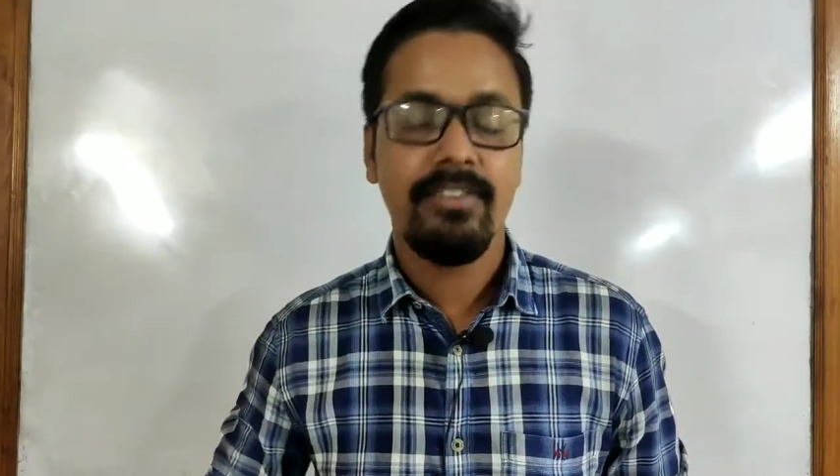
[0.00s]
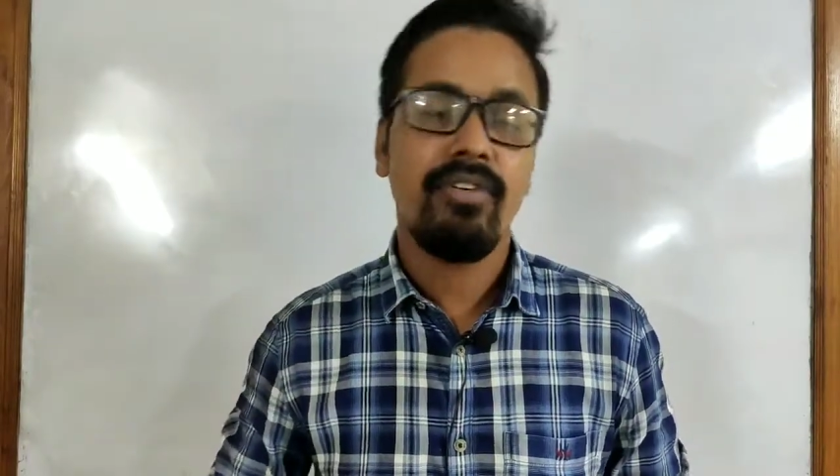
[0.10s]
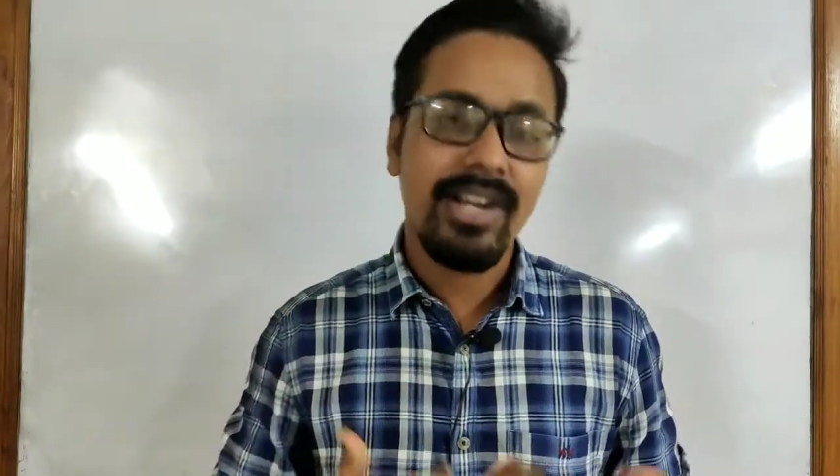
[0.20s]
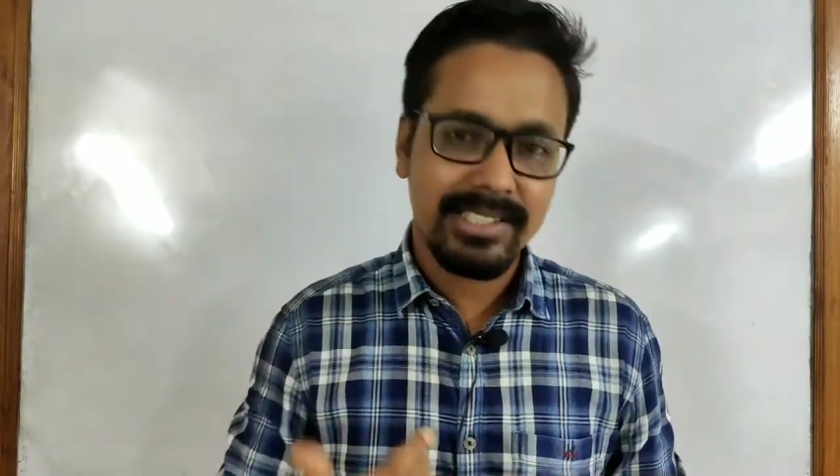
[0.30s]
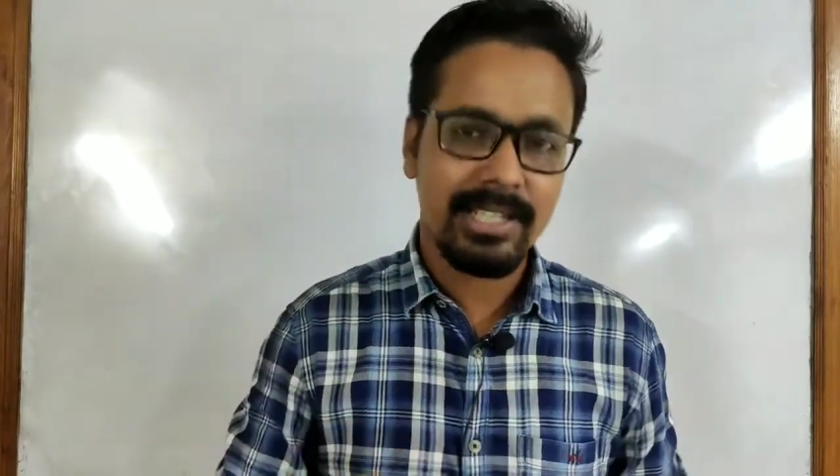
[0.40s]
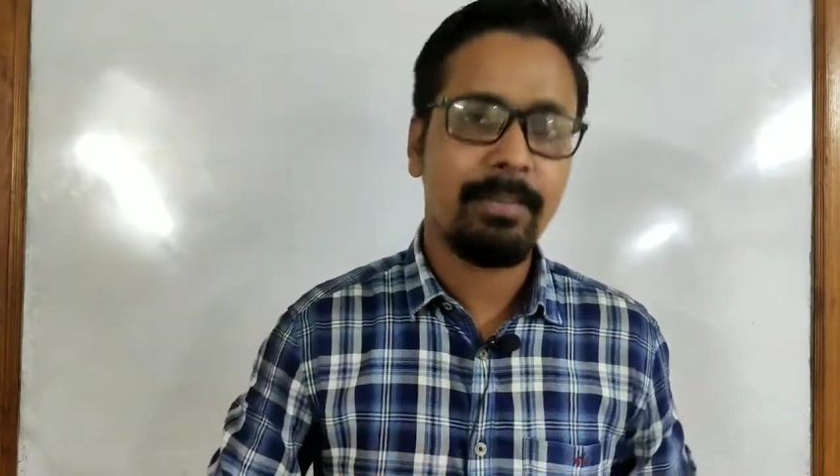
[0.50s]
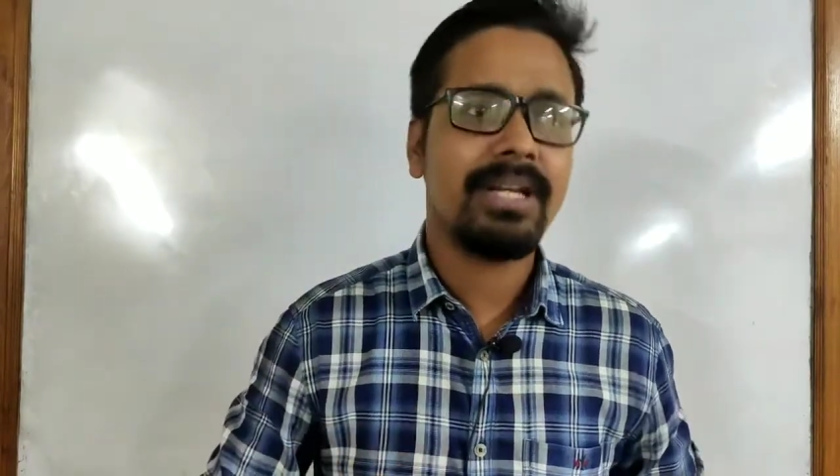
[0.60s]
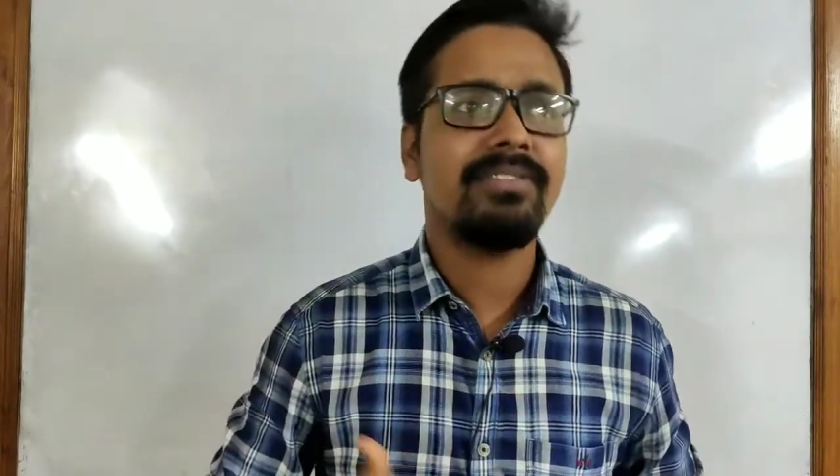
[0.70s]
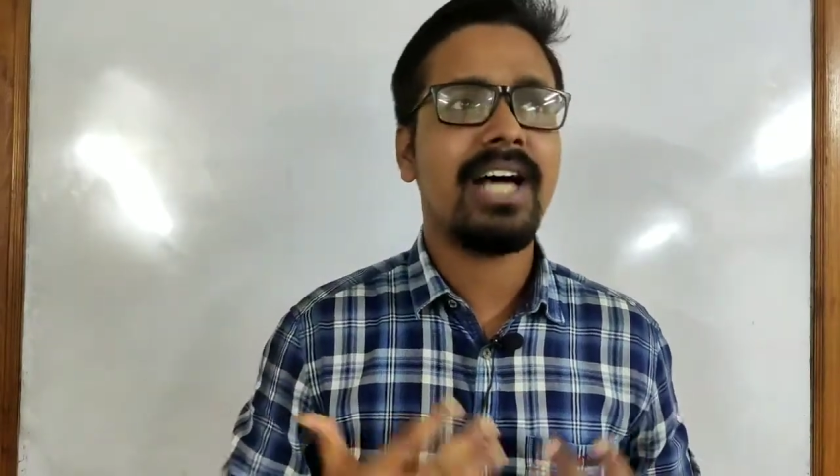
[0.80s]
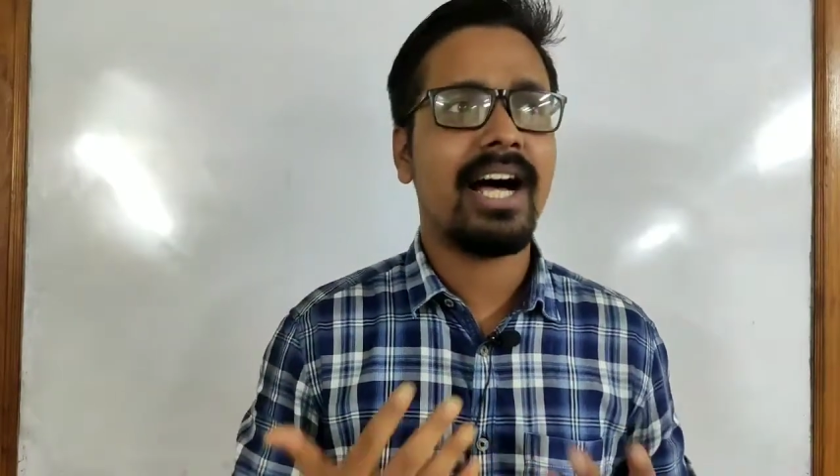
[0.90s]
For example,
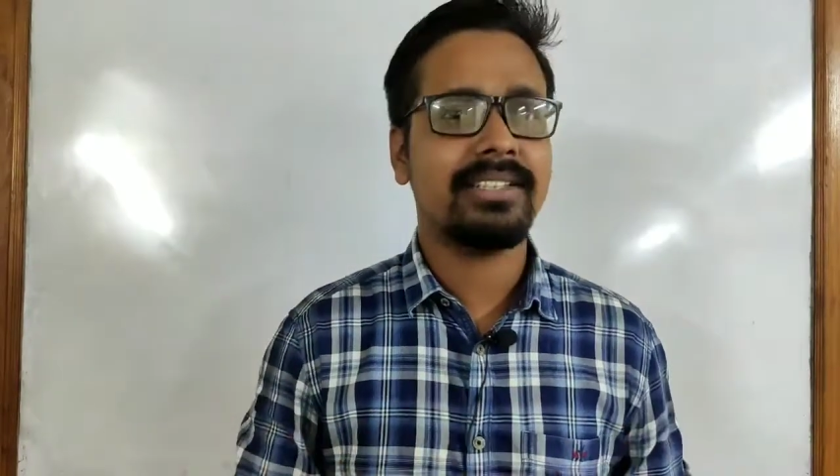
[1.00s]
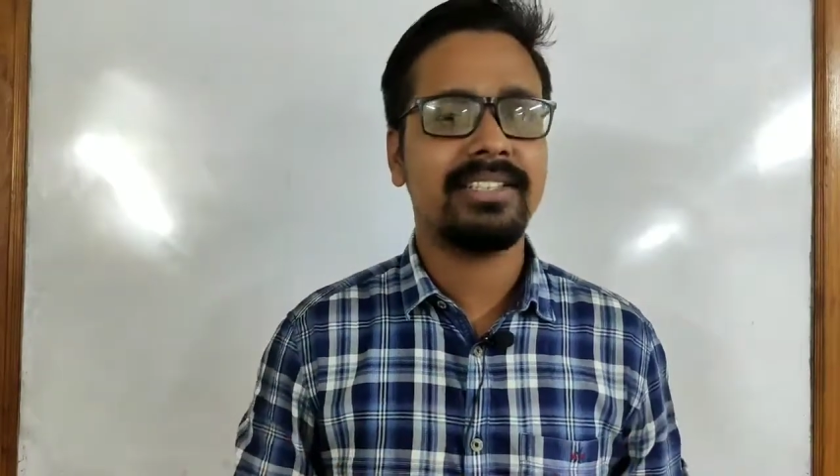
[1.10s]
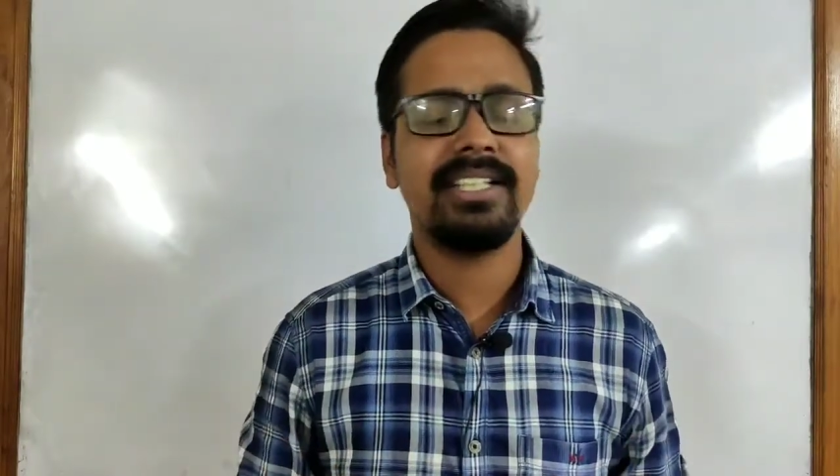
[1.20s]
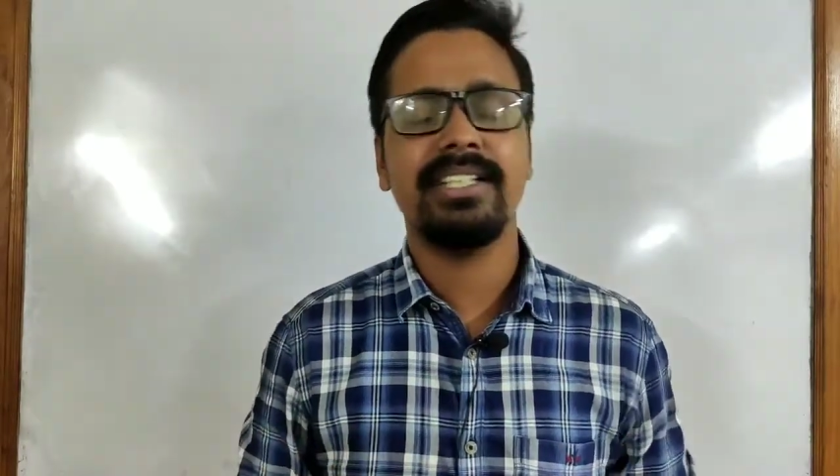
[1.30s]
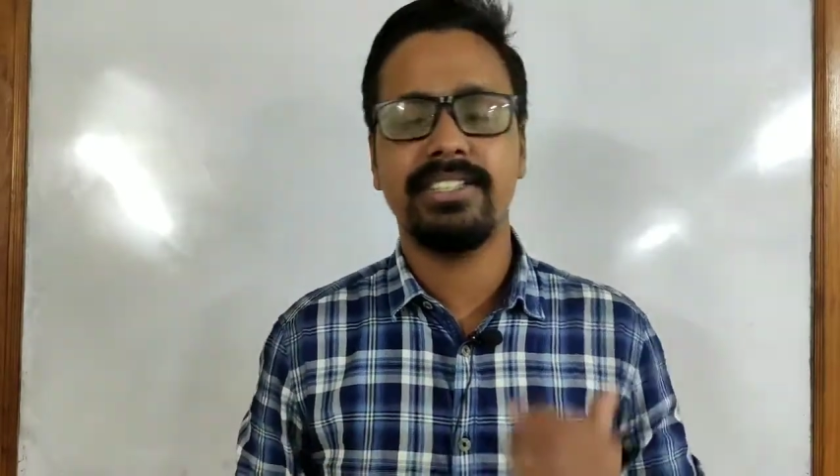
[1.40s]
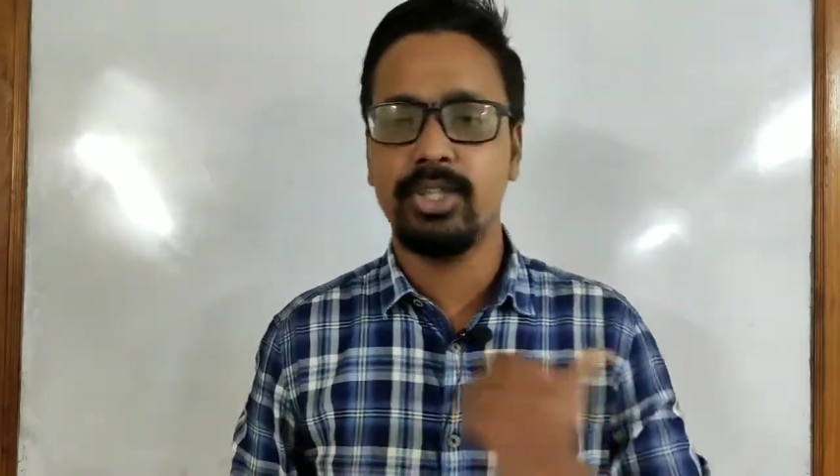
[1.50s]
if the answer is